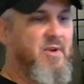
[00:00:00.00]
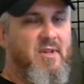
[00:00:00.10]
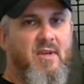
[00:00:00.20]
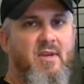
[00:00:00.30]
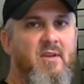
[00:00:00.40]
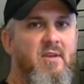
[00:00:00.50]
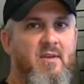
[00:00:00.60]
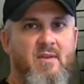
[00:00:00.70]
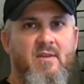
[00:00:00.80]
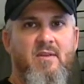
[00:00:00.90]
it in the
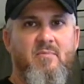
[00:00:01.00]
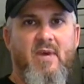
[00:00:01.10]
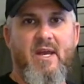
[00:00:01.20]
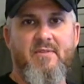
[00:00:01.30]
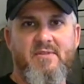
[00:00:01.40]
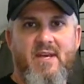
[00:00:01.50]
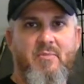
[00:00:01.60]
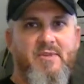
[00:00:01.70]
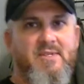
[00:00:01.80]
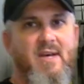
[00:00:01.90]
back of the
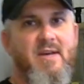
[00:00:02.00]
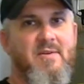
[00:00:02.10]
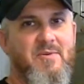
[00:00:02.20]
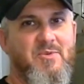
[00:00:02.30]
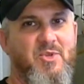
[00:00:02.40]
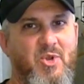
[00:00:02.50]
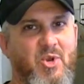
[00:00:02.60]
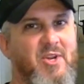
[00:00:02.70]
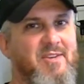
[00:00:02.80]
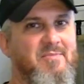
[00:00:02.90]
side by side and
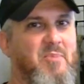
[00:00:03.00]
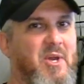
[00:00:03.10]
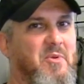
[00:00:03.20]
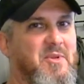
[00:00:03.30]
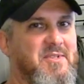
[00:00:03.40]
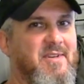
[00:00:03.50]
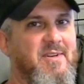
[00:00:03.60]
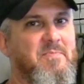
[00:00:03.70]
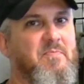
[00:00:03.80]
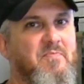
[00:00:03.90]
secured it better this
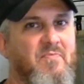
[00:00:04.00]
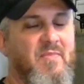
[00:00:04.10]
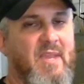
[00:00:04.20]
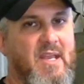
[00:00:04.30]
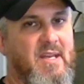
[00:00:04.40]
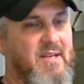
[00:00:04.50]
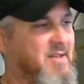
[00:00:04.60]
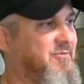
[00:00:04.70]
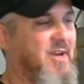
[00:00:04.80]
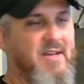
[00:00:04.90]
time. And it
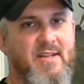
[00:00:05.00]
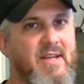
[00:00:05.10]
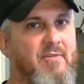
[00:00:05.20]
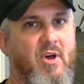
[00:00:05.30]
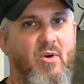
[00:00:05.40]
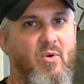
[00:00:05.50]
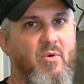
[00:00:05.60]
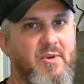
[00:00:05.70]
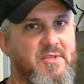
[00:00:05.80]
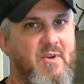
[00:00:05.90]
did fine. It didn't have a
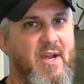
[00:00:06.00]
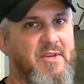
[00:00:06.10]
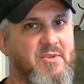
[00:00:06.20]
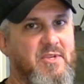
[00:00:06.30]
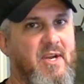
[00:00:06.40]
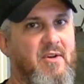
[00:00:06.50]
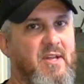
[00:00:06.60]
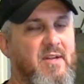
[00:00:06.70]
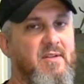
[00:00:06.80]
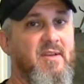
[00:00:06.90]
hole or a scratch or tear
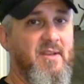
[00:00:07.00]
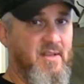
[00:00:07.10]
in it.